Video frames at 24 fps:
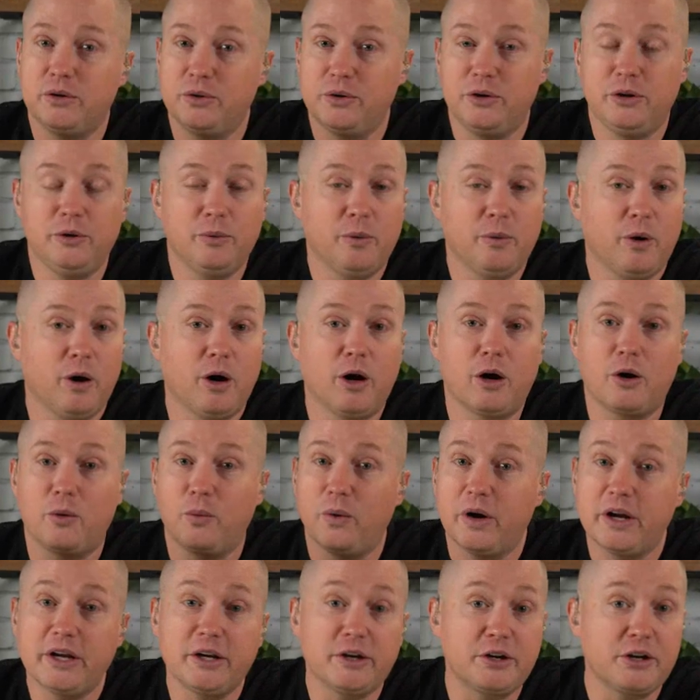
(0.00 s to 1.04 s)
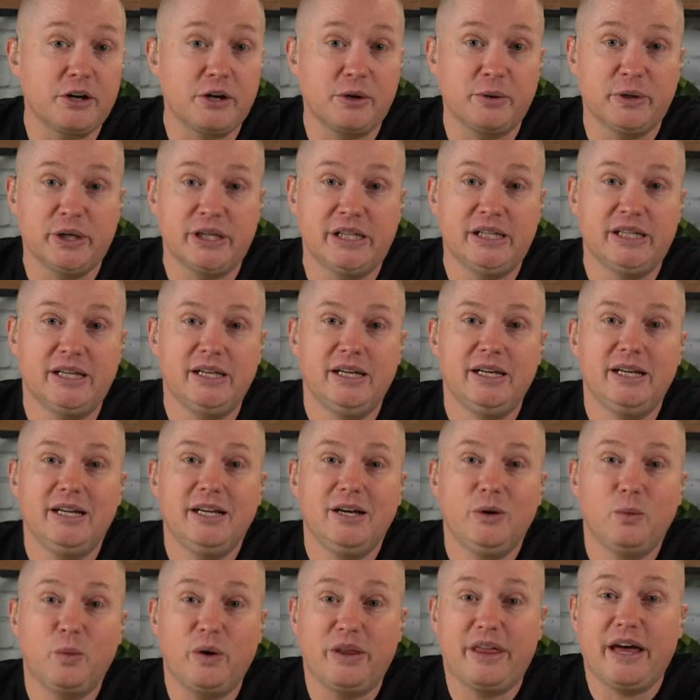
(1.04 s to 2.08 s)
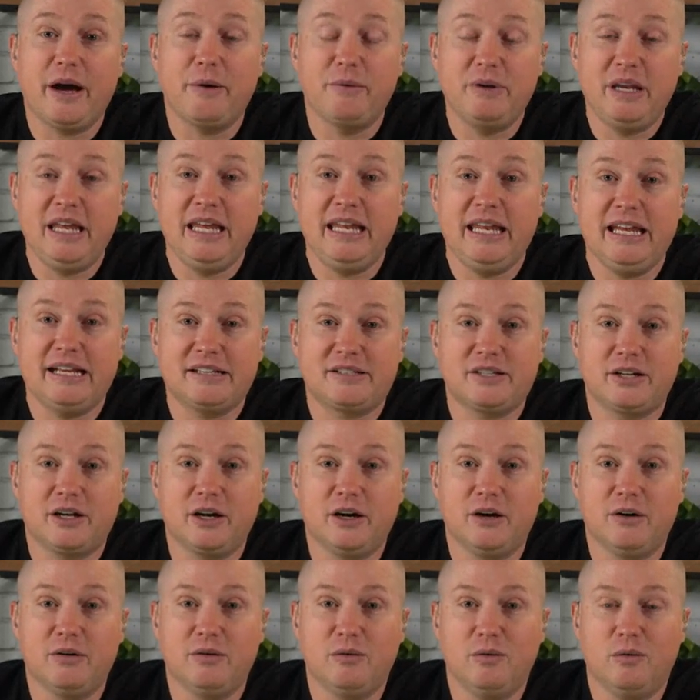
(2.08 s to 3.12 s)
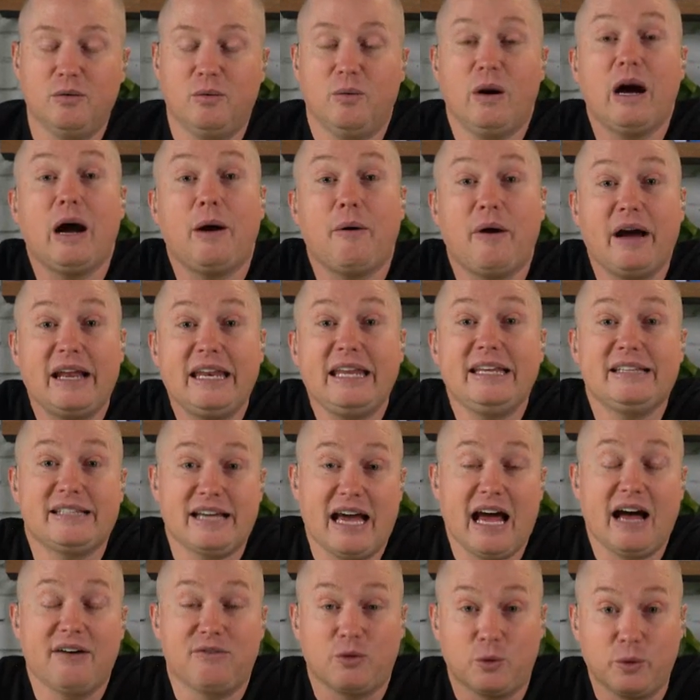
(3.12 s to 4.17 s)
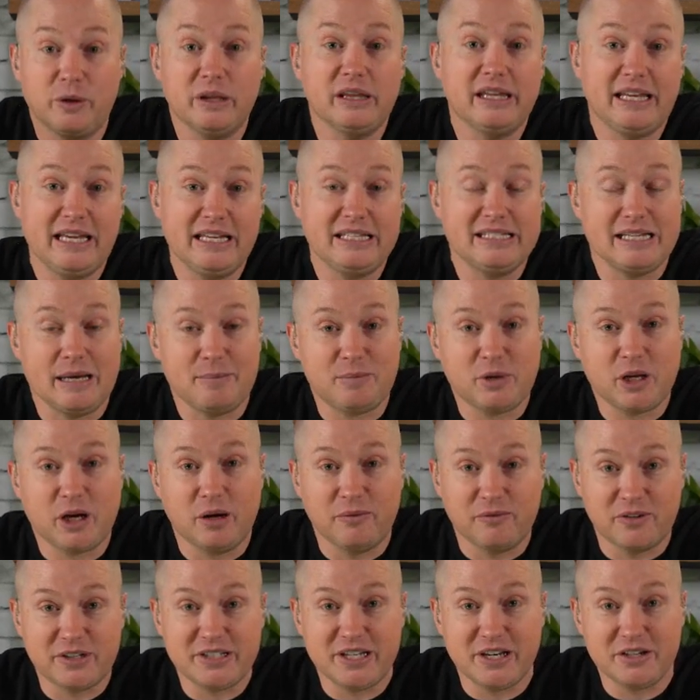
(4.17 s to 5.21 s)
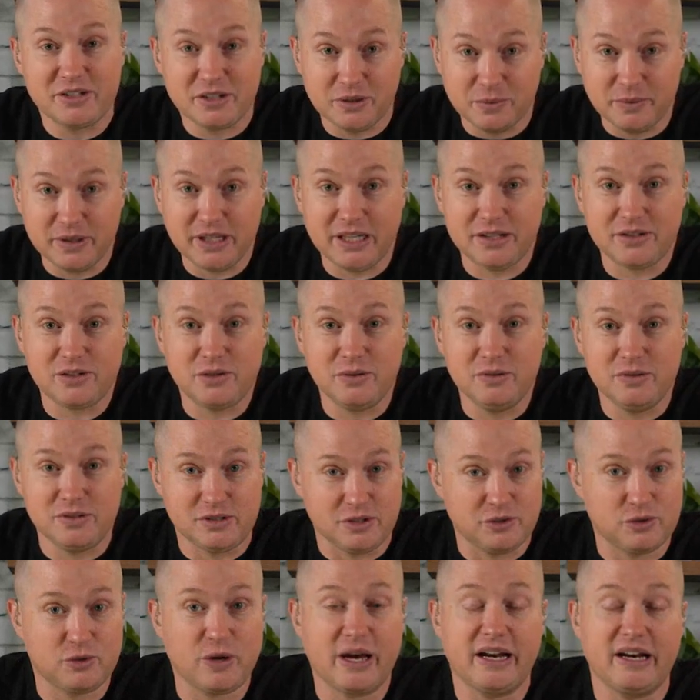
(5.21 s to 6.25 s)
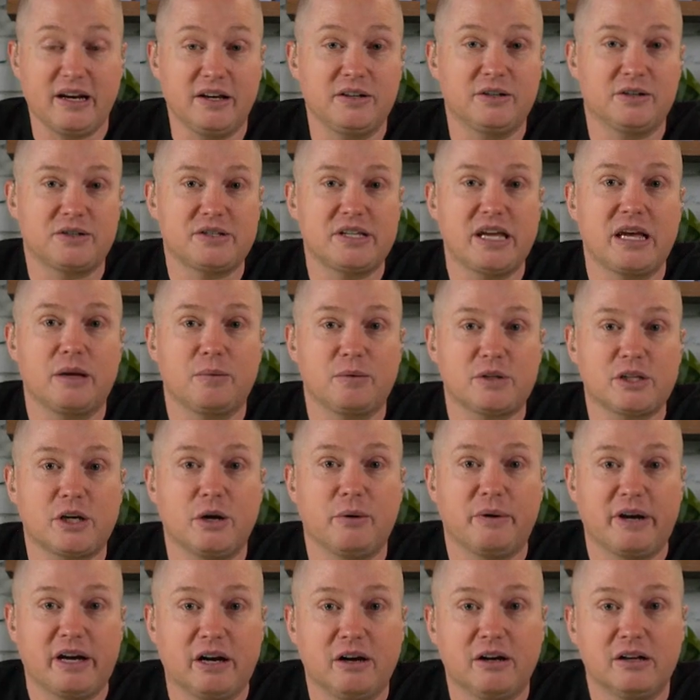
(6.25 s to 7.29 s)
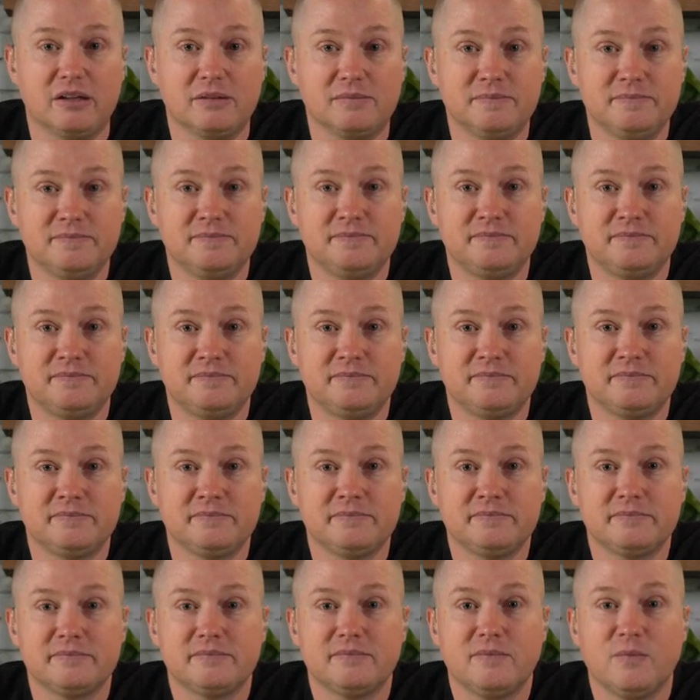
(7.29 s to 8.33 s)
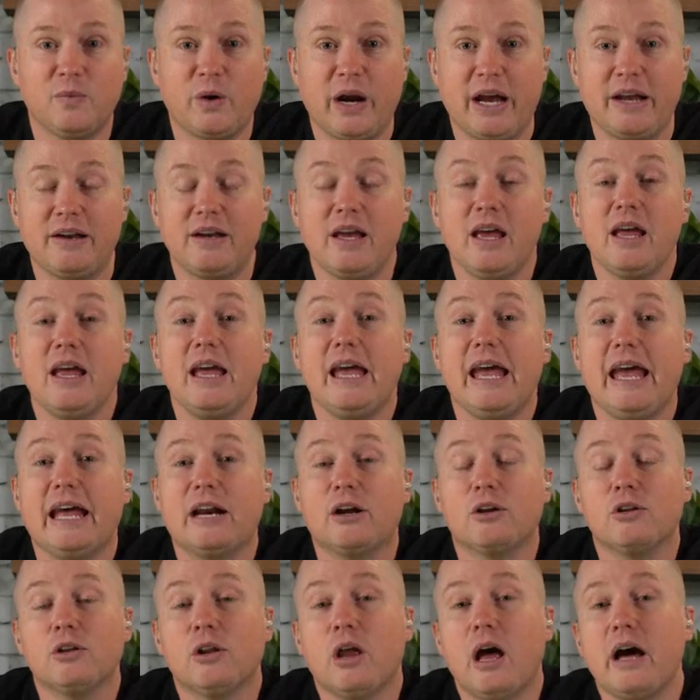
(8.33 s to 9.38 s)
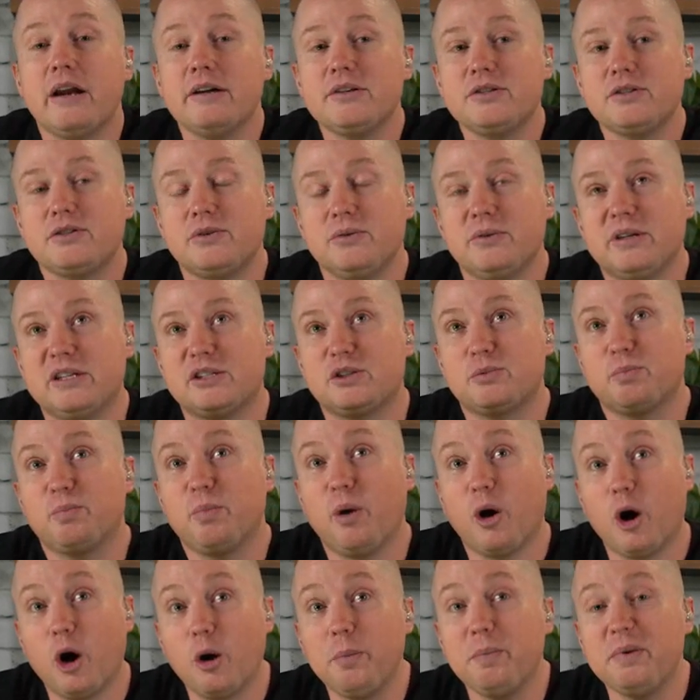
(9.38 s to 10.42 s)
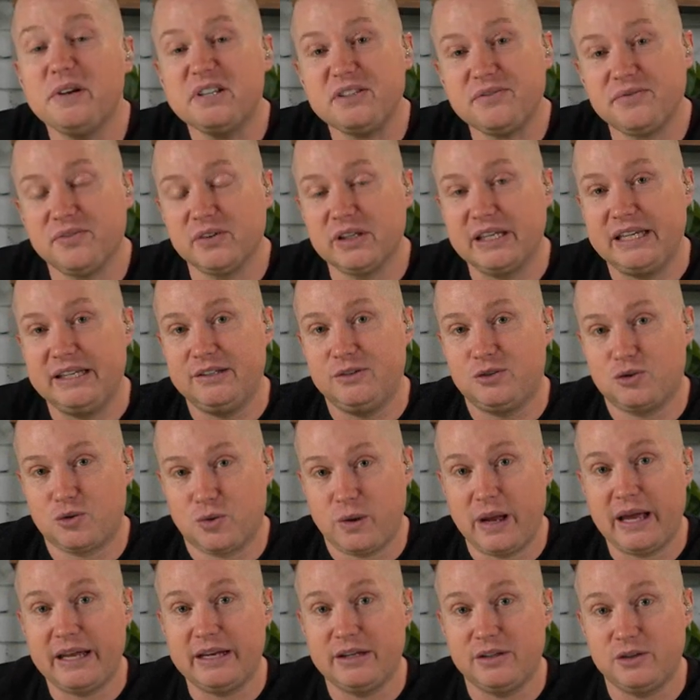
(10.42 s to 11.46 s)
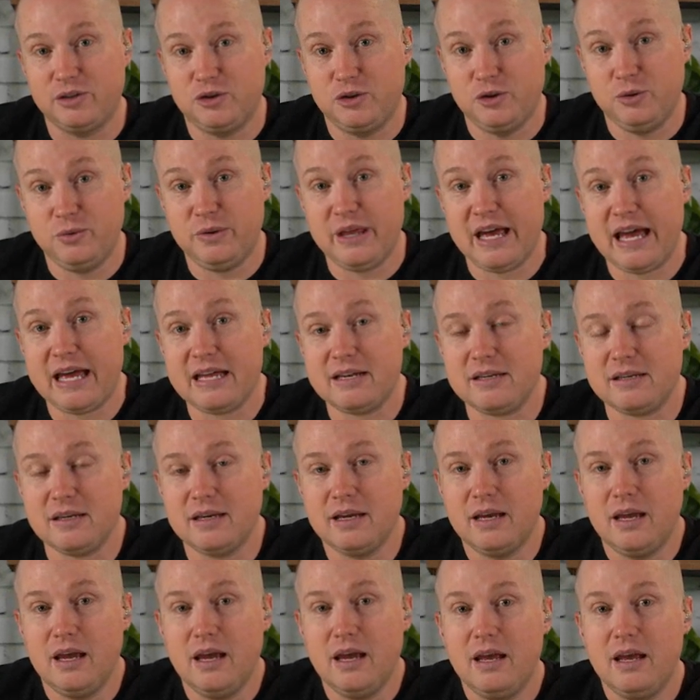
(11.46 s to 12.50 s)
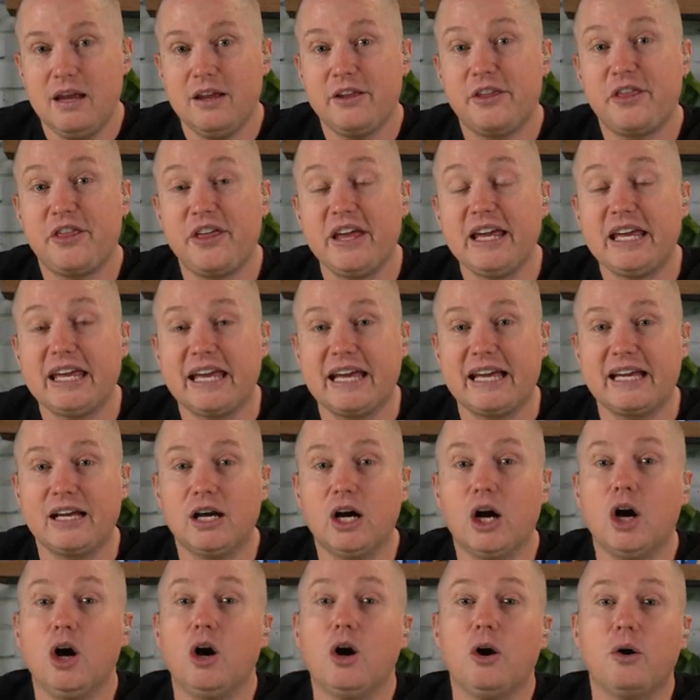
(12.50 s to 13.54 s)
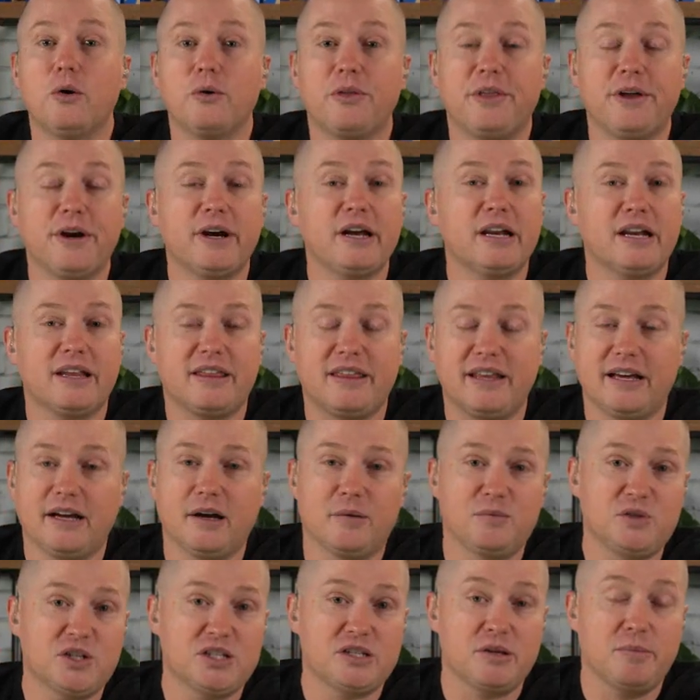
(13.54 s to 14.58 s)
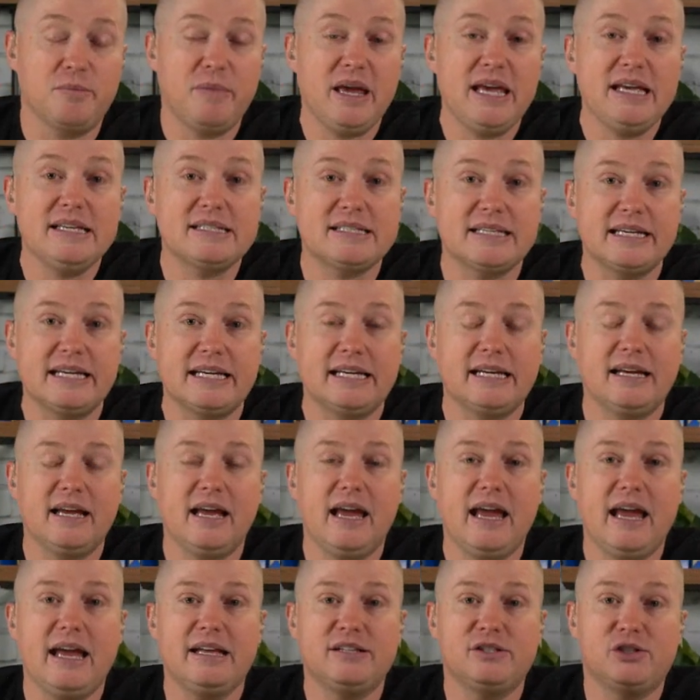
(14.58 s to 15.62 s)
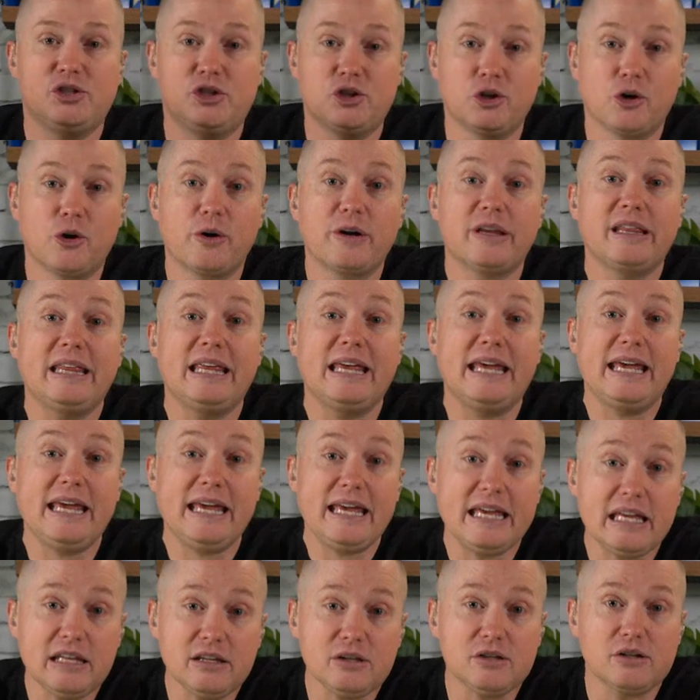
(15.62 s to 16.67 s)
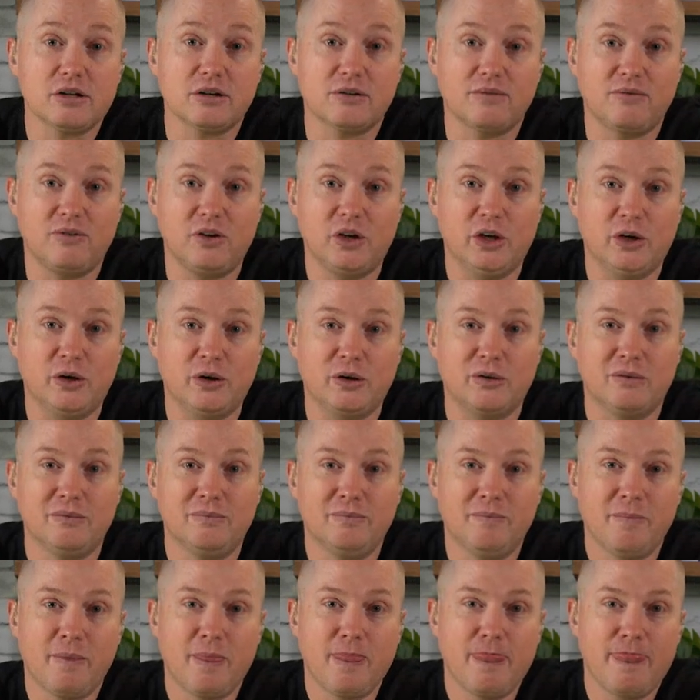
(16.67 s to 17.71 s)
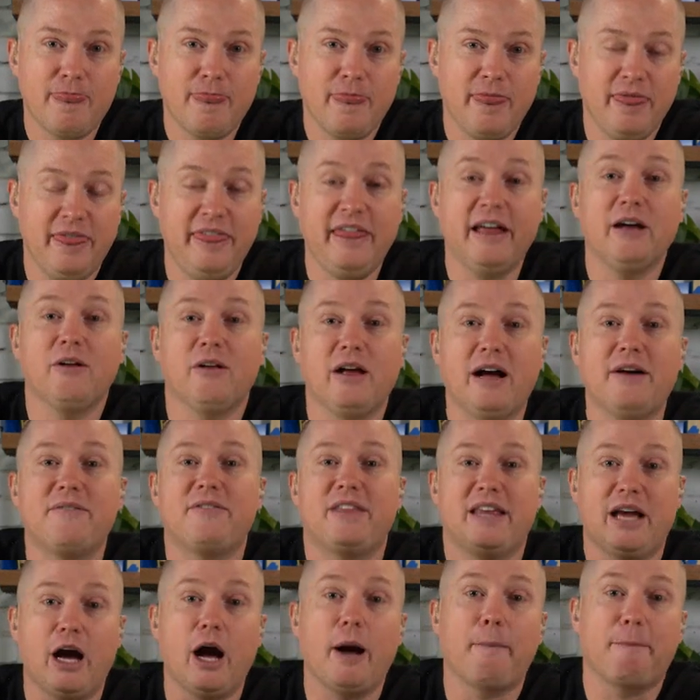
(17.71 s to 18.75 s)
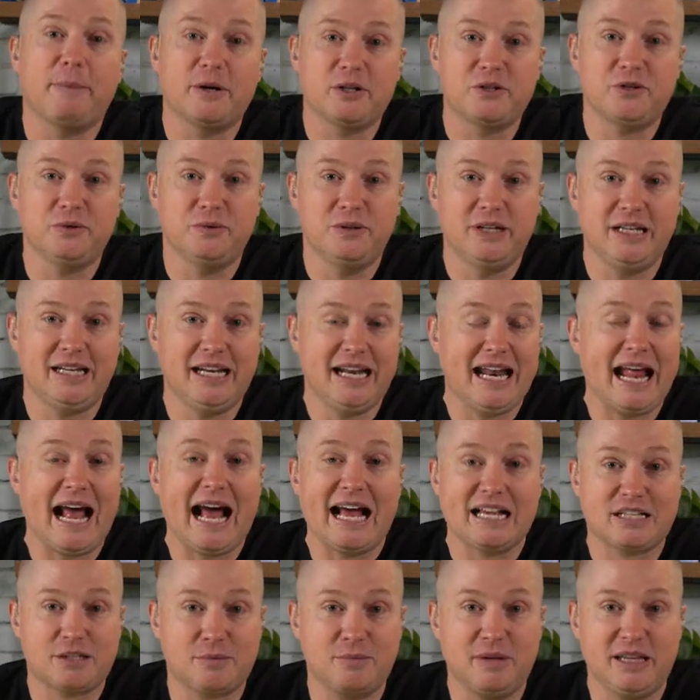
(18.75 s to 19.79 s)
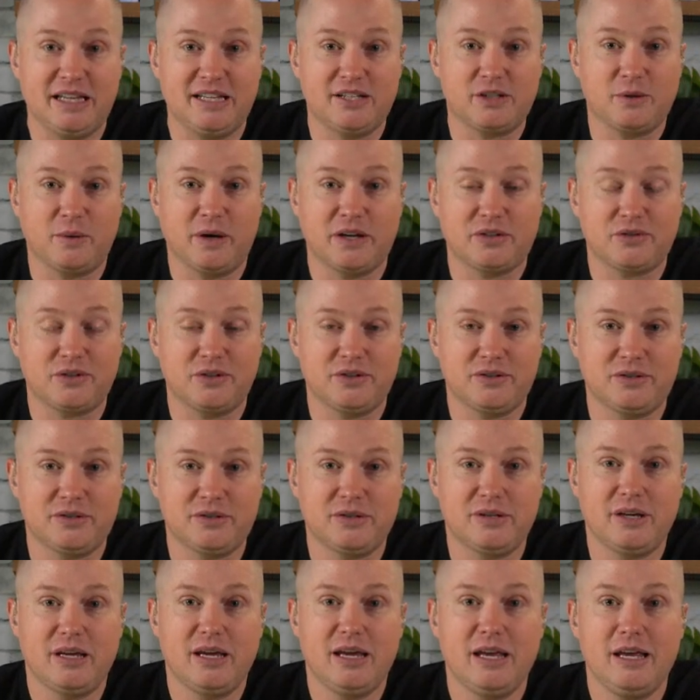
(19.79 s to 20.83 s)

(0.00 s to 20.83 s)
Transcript: who you are, what you're doing, without needing to go, wow, I need to have a really in depth conversation with this student to try to understand what's going on right? And a lot of students purposefully try to do that thinking, oh, they're gonna think I'm just amazing. And during the interview, they'll have the opportunity to ask me these questions.